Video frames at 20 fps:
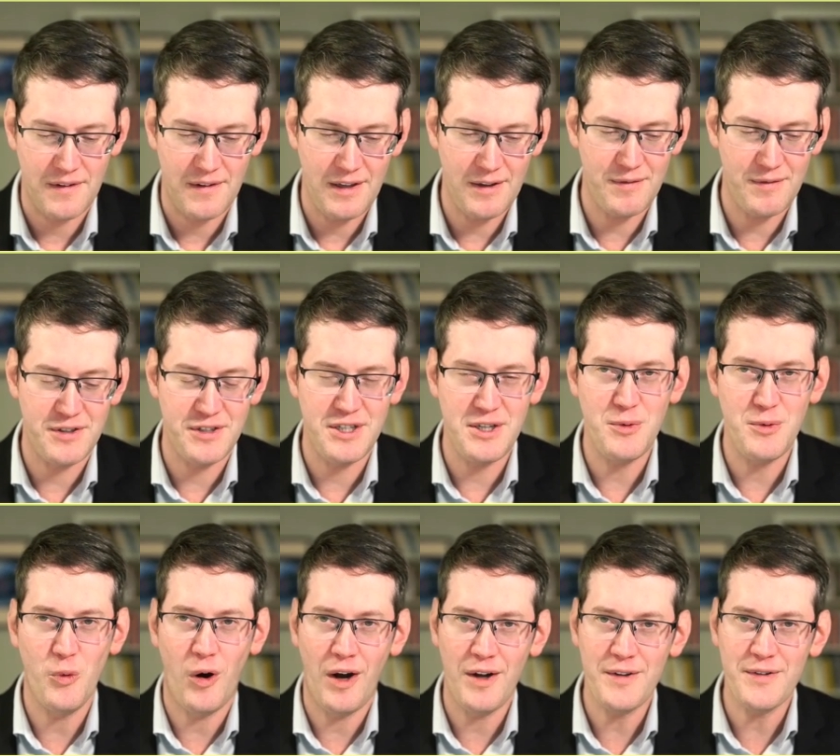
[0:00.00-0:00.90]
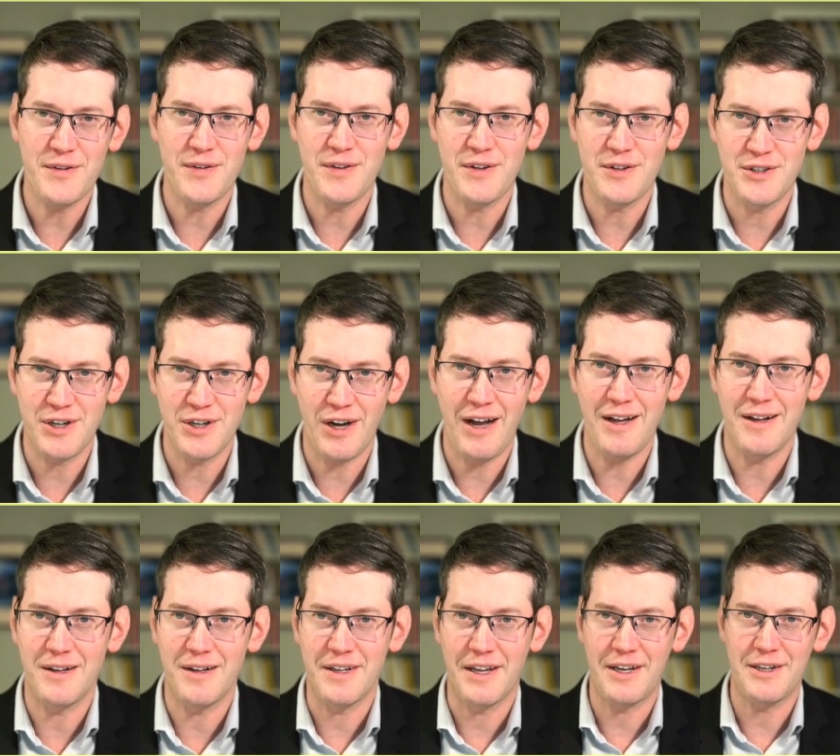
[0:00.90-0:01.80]
If she wants the
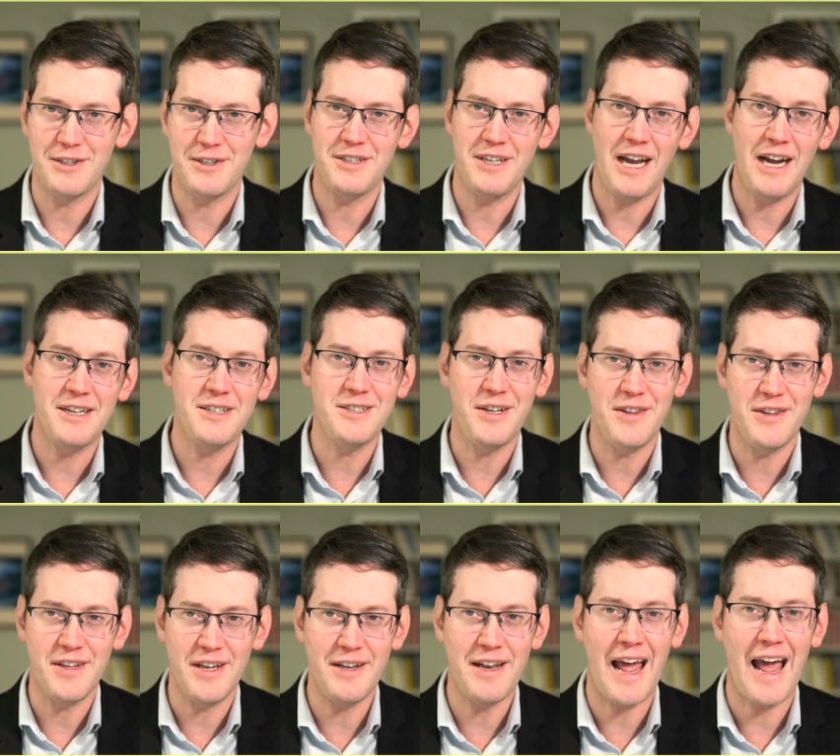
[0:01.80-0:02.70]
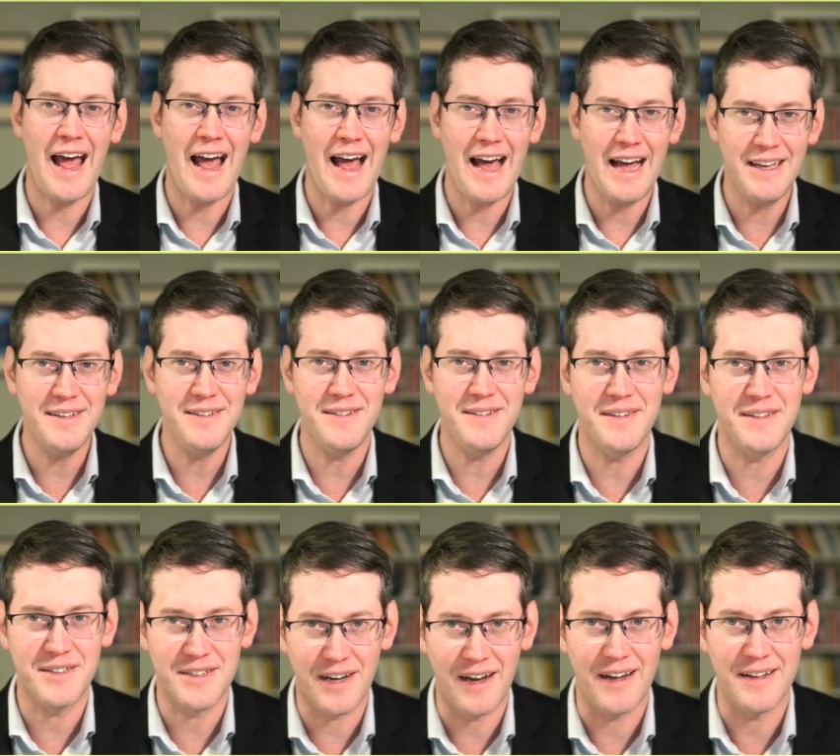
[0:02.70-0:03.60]
child and if she actually then has the
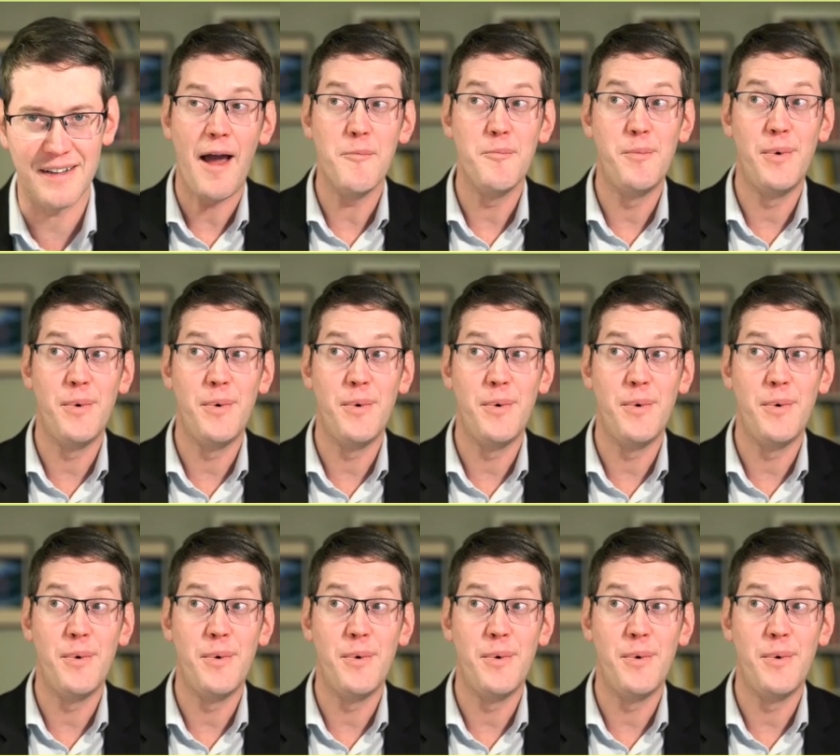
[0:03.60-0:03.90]
child,